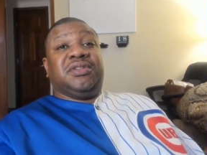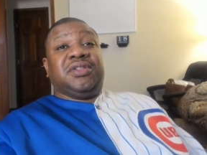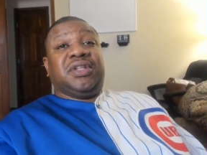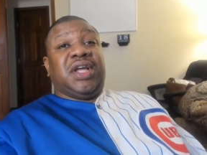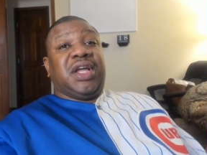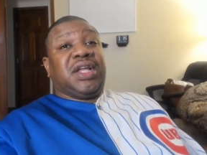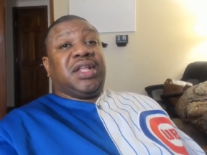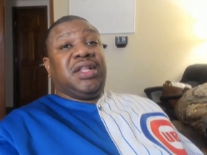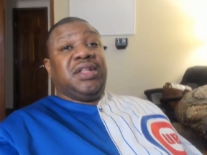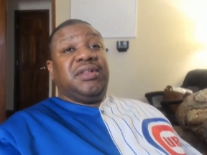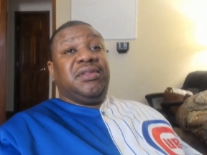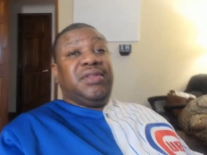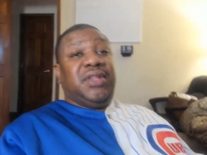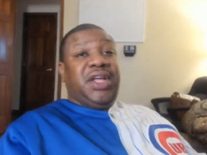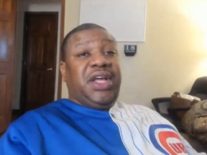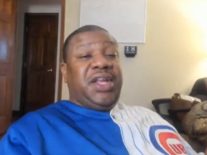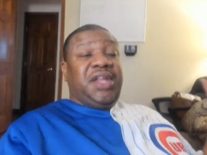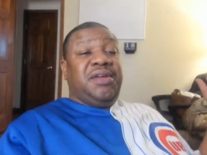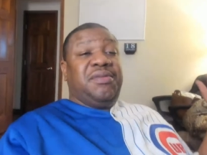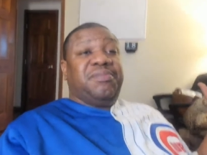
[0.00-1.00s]
Like,
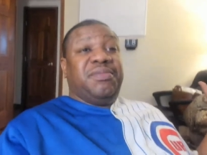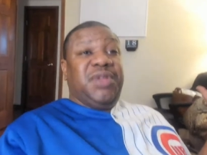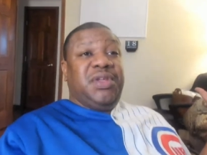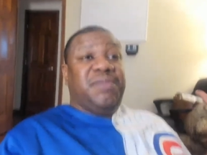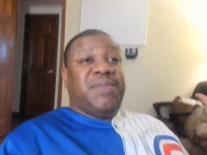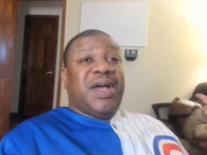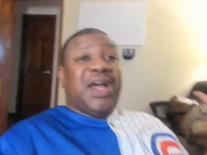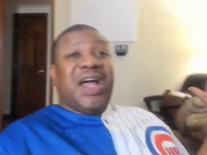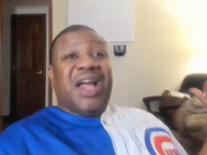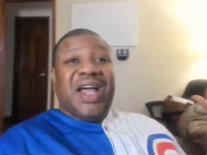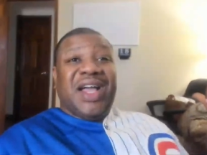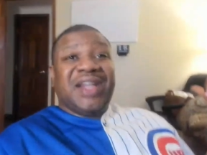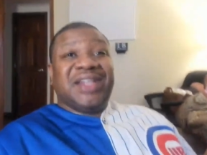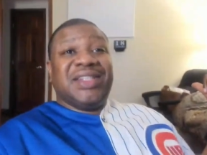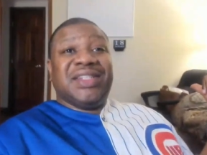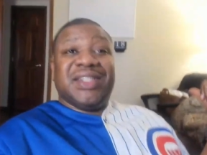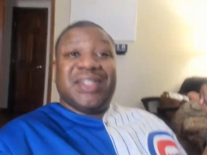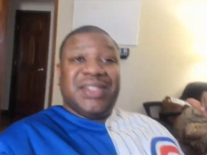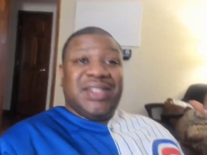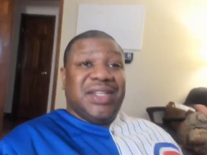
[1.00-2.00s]
let him be
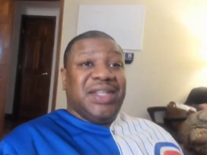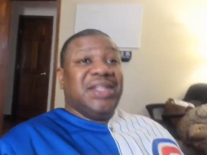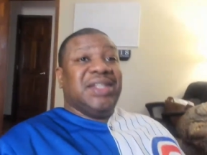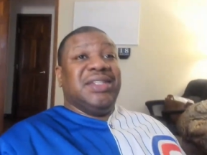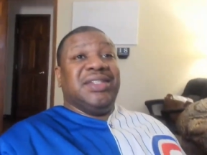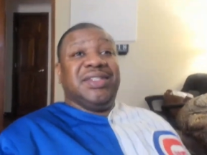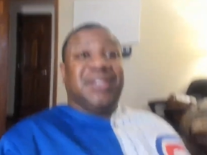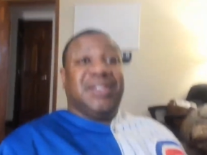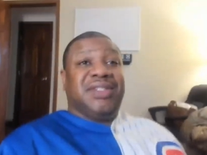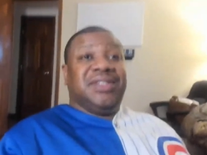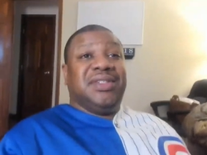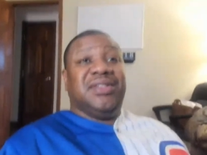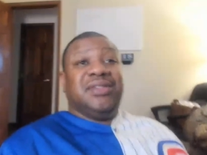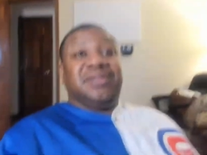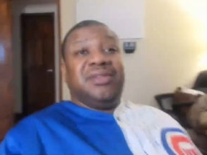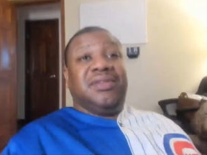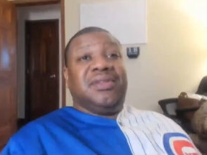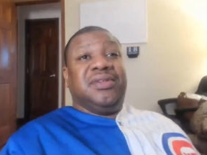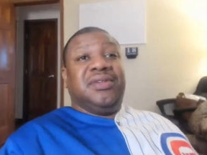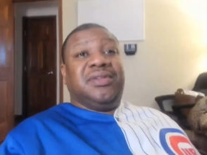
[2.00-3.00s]
behind the scenes
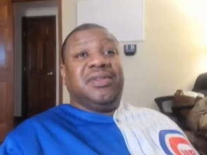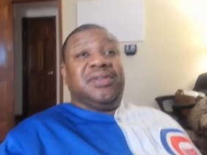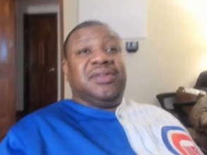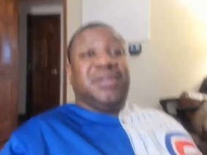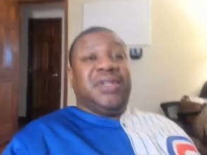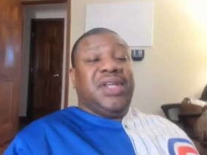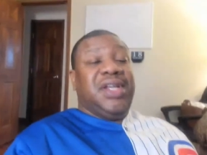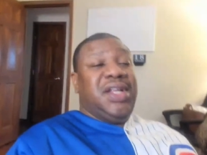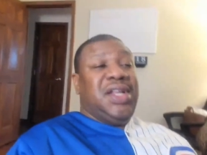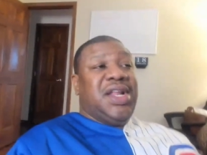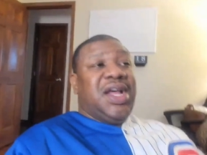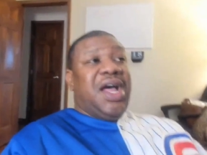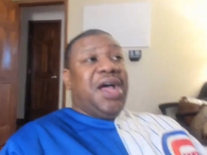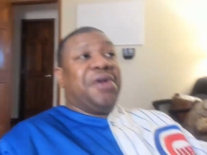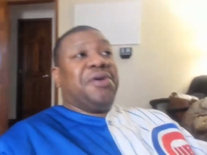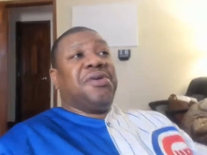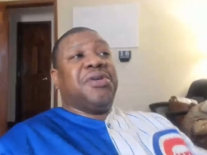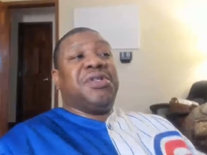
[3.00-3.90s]
and not